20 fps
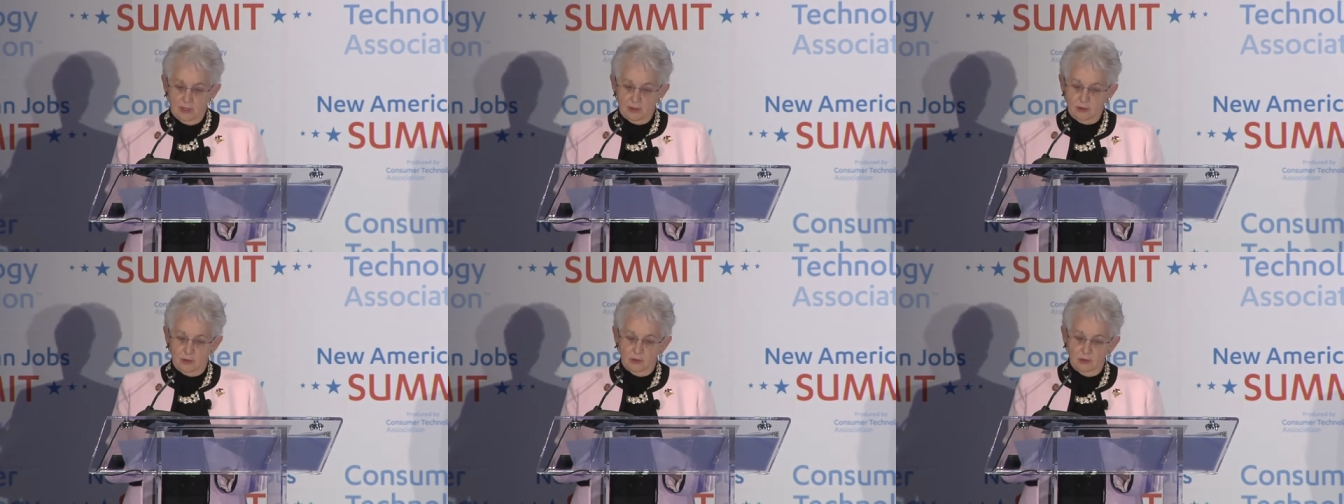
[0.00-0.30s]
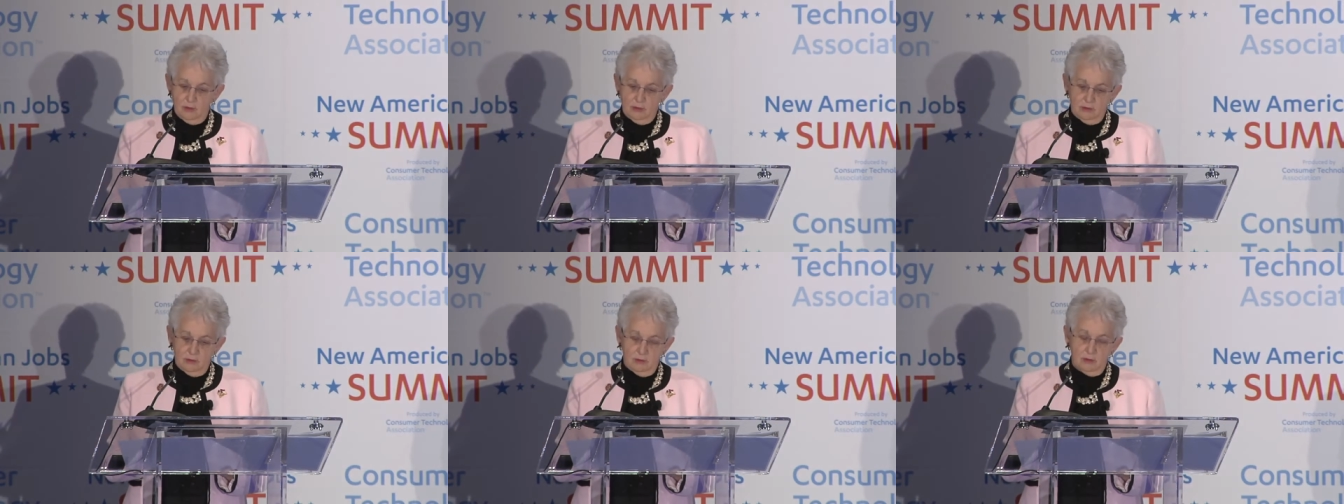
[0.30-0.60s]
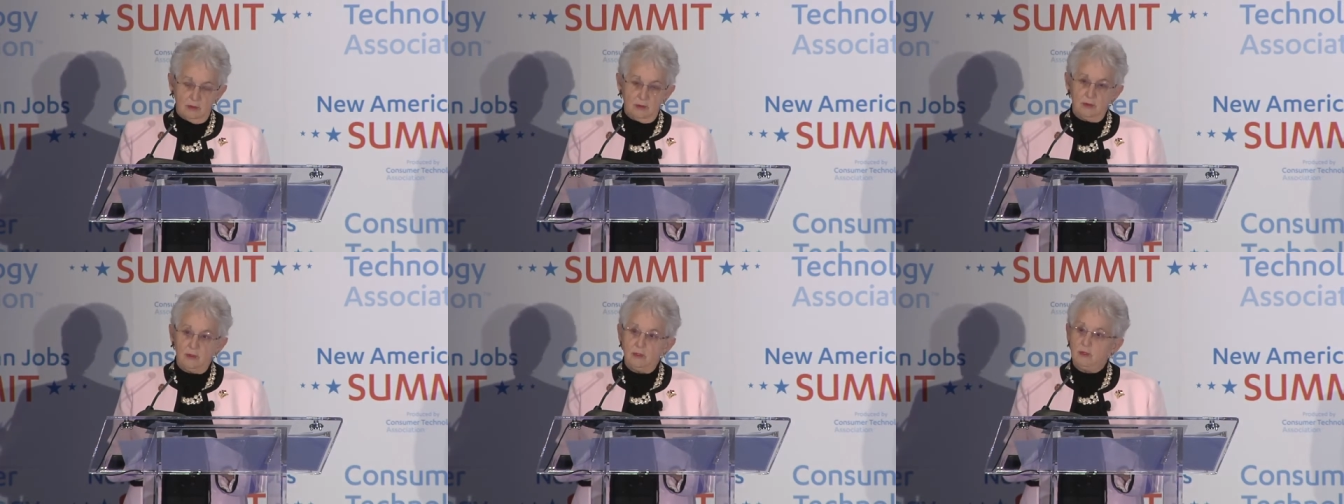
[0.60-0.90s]
You,
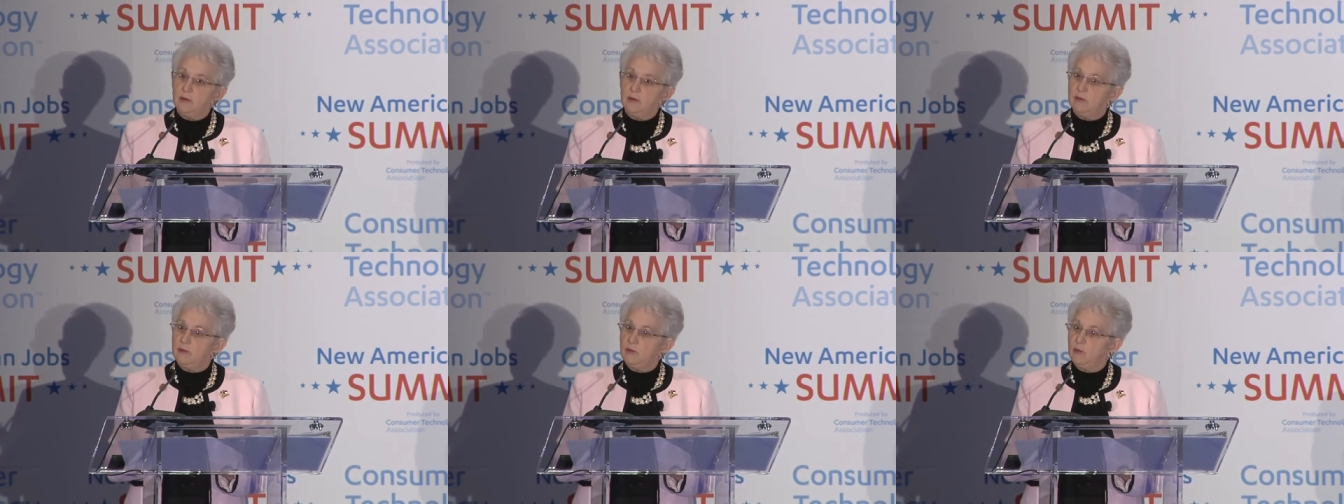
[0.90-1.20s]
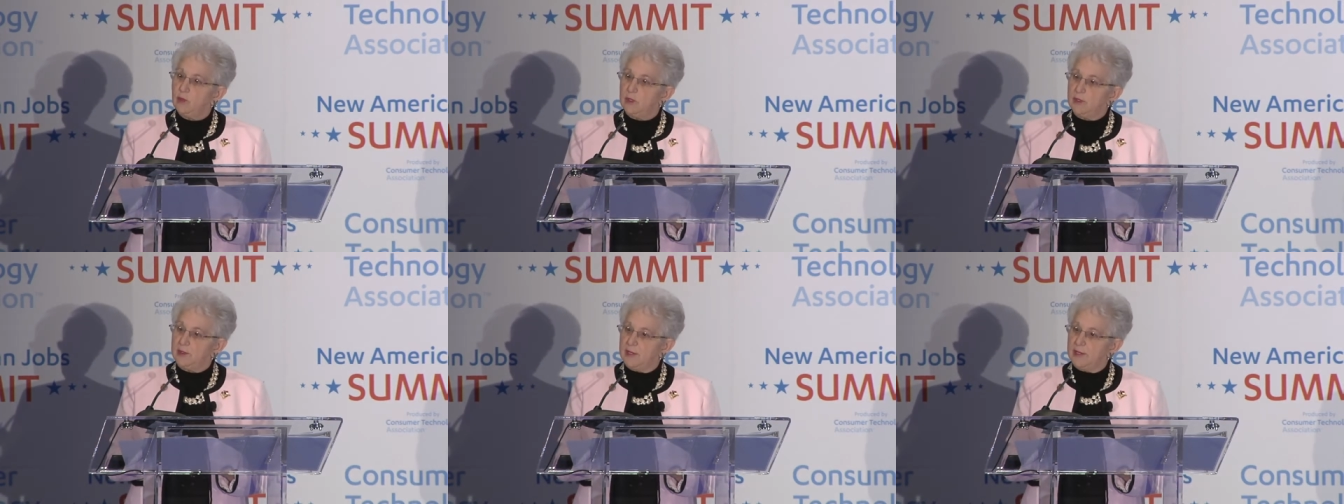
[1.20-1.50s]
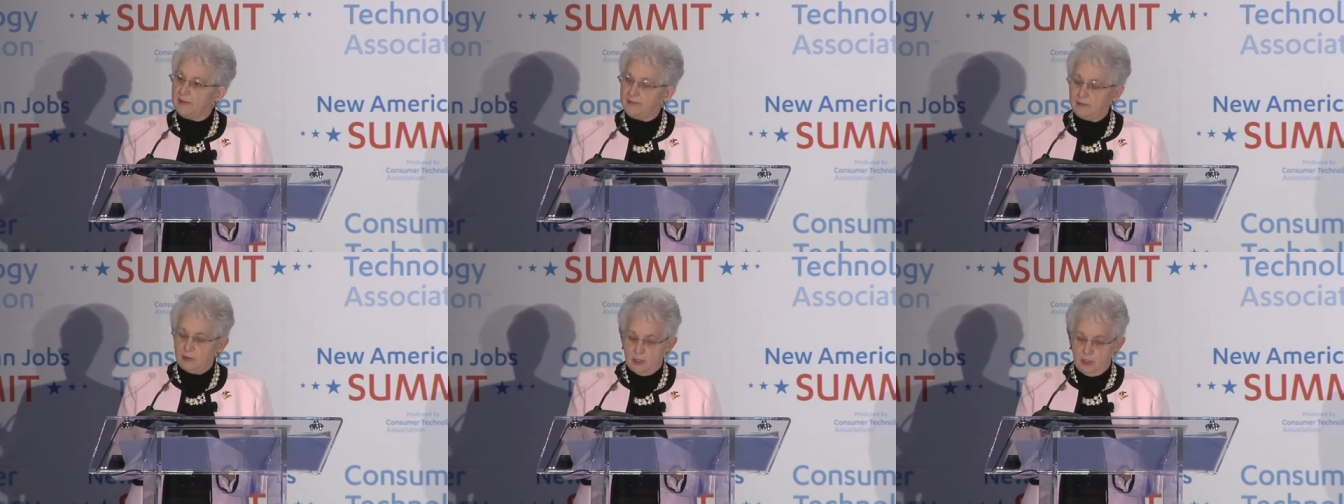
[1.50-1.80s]
you will
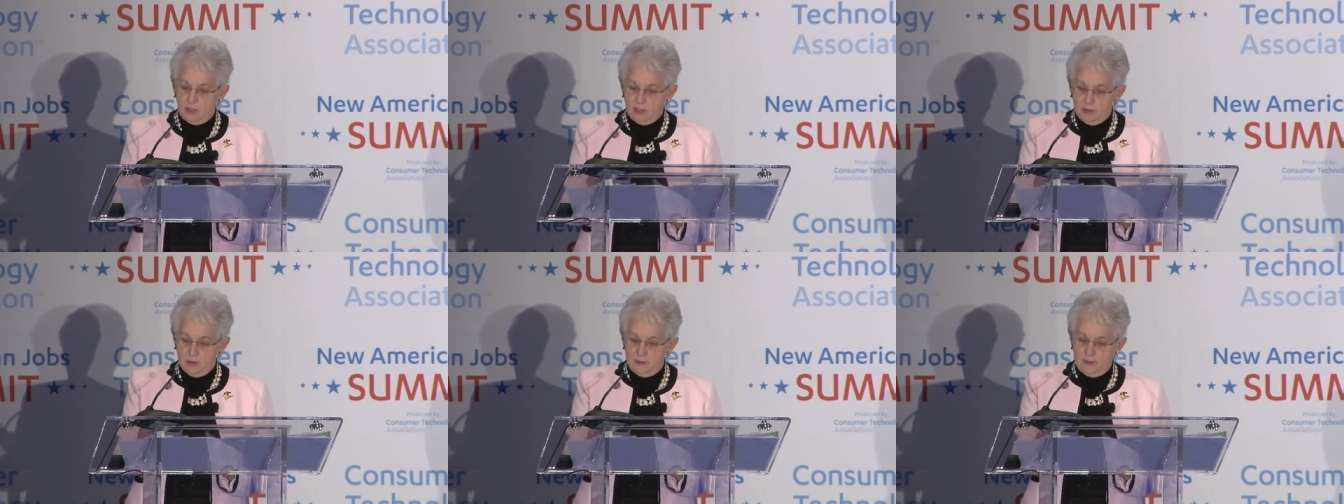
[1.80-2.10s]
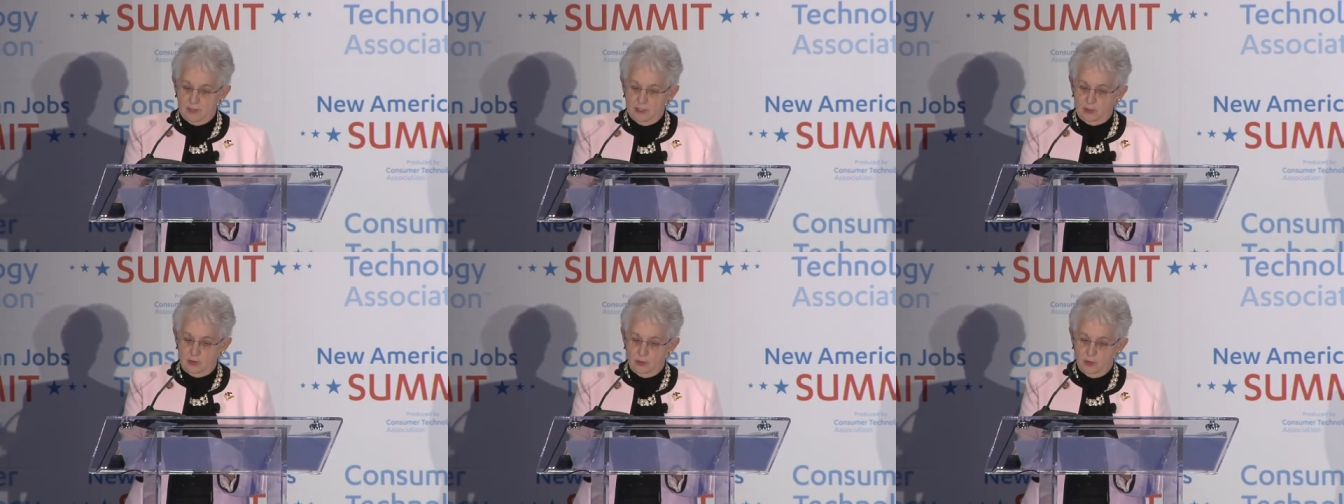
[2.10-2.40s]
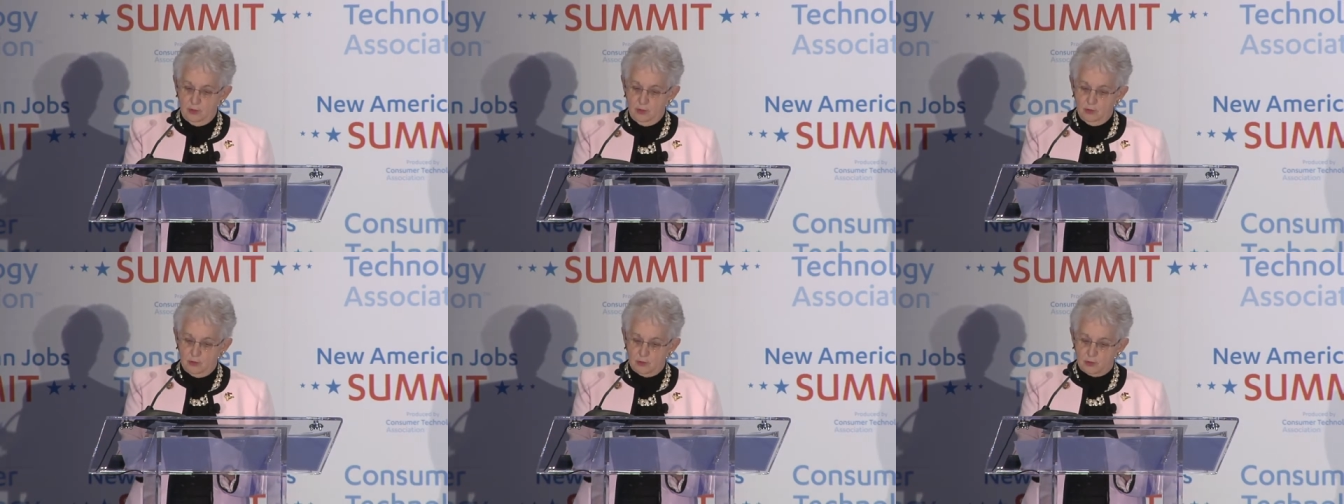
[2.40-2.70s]
never hear me
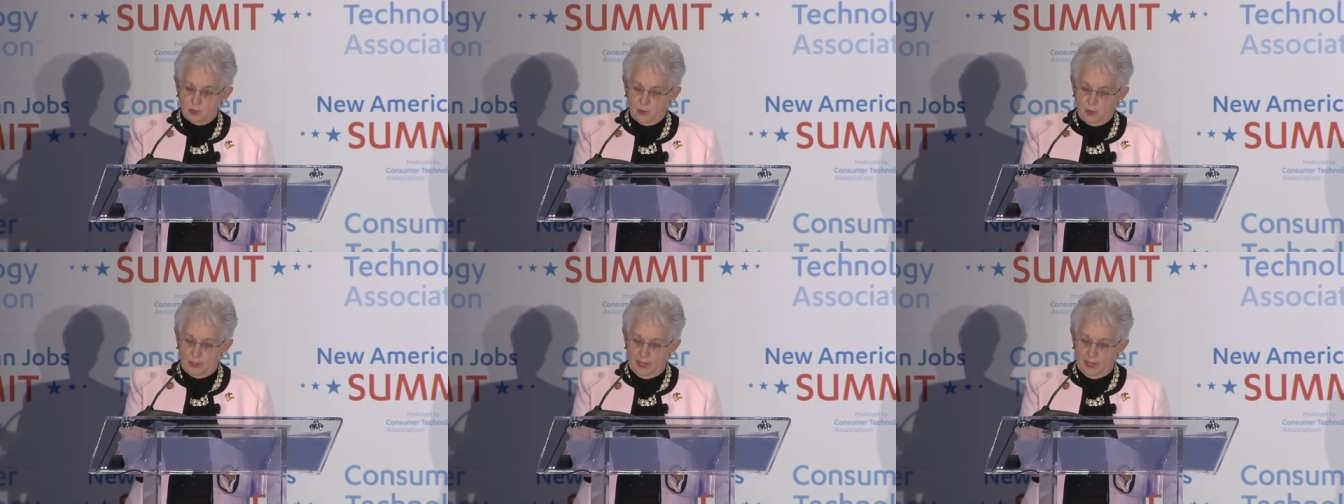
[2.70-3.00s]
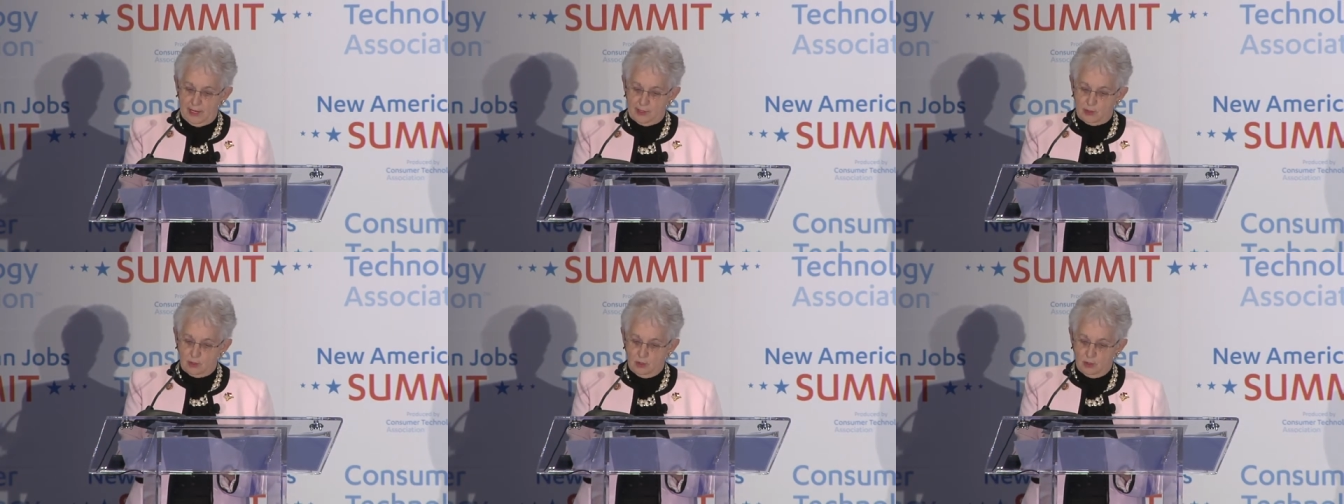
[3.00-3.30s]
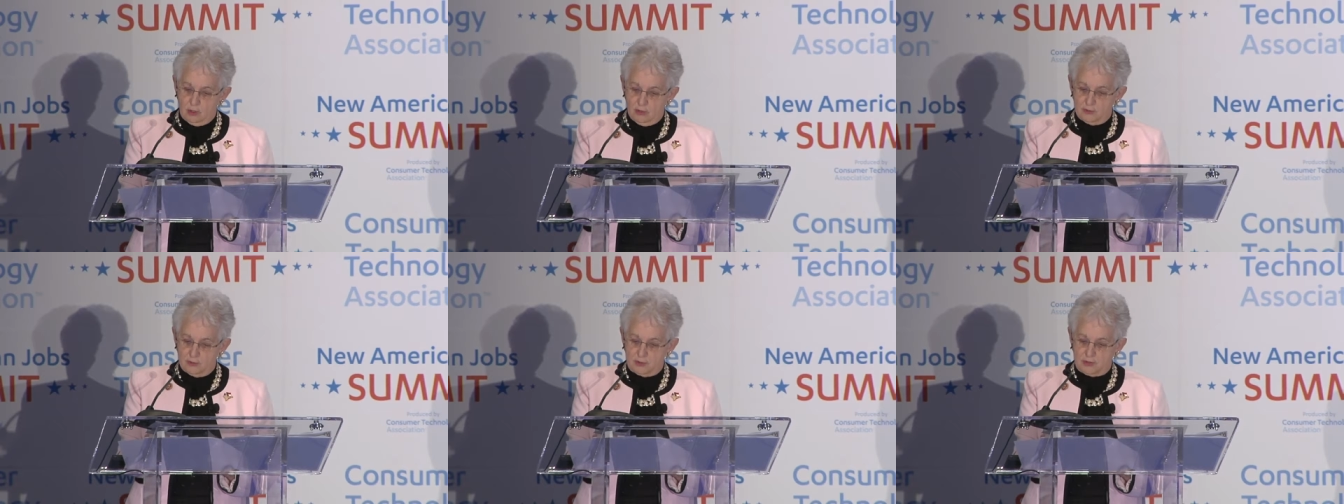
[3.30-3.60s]
use what I
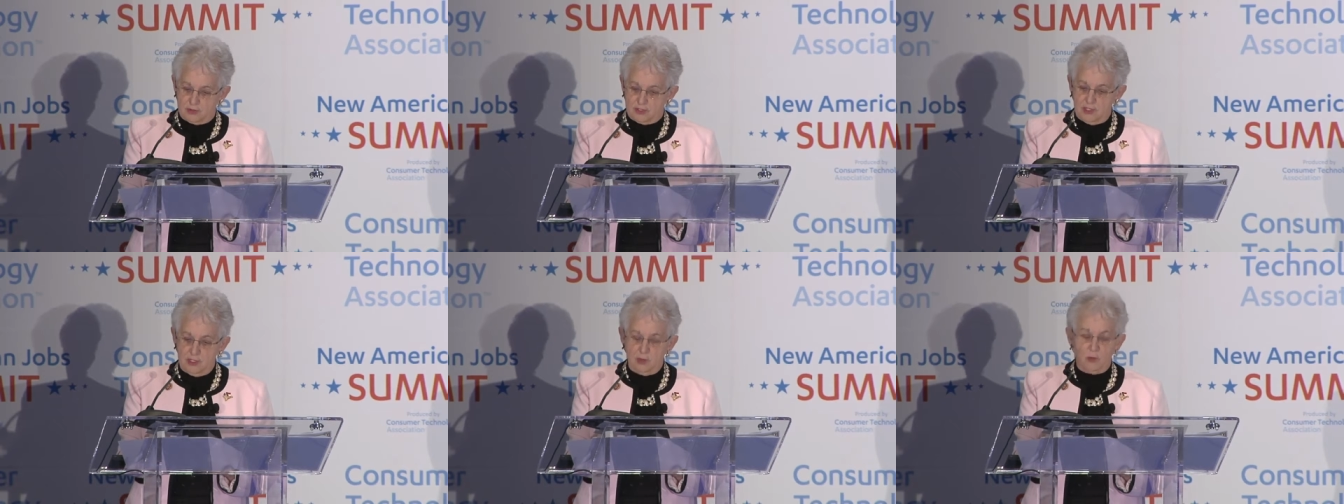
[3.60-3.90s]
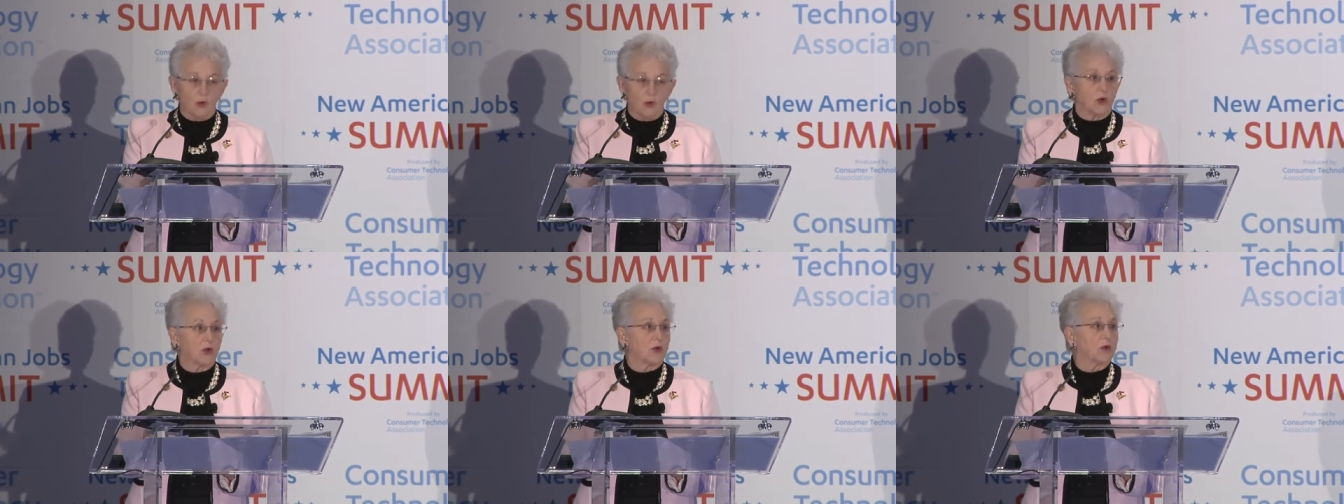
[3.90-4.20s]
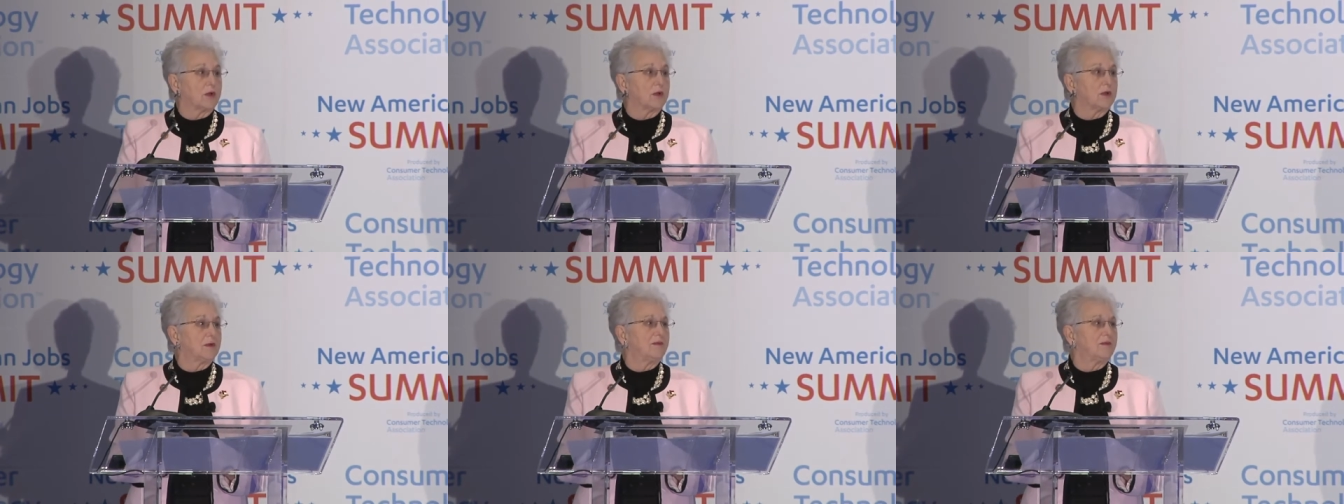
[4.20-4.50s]
call the T
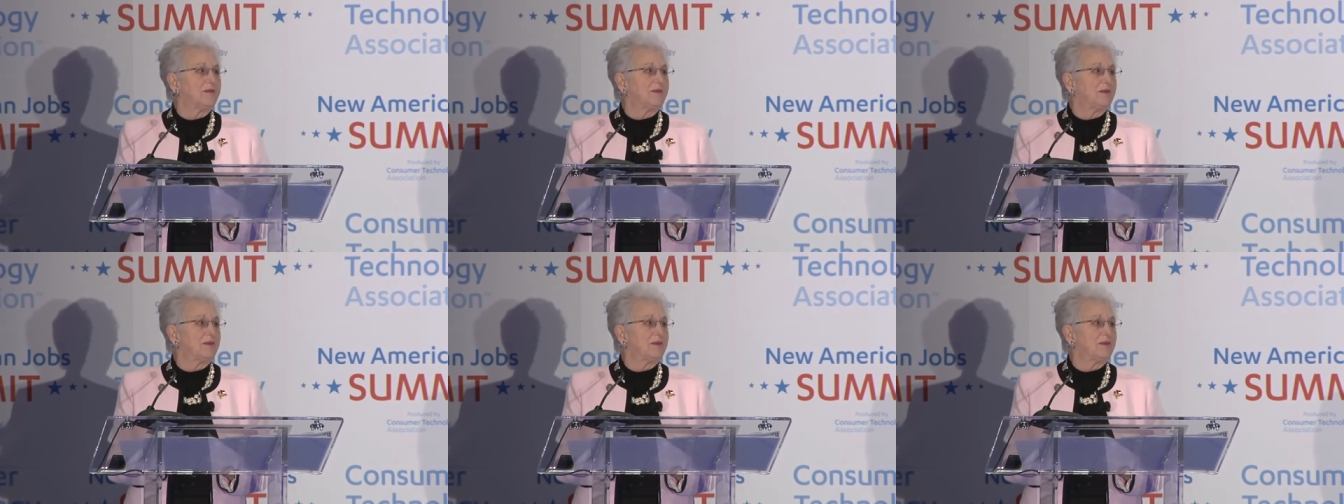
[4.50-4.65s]
word,